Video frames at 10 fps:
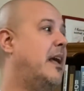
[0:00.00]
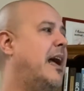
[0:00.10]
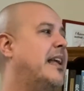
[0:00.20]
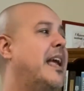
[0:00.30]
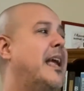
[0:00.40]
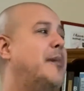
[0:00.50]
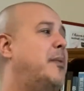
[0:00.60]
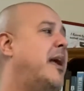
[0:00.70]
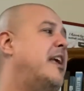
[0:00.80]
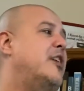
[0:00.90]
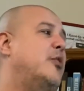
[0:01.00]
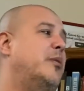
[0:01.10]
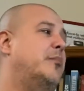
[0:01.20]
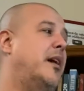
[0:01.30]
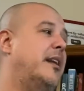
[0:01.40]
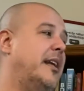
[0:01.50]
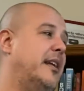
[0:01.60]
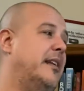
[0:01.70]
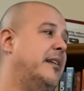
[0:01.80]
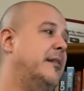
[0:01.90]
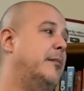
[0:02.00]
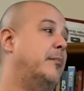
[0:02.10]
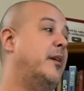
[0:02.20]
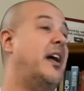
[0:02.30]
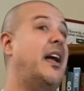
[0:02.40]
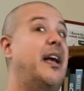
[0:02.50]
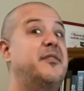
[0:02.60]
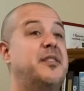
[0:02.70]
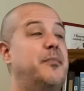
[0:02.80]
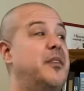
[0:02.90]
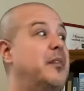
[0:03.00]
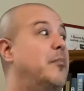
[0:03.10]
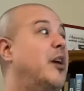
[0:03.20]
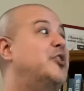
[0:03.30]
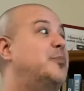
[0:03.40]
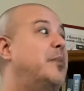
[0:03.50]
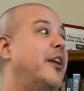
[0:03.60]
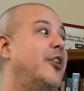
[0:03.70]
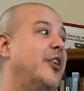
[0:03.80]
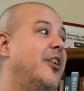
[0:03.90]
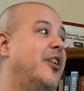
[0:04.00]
"I can't pay you in money, but I have something much better."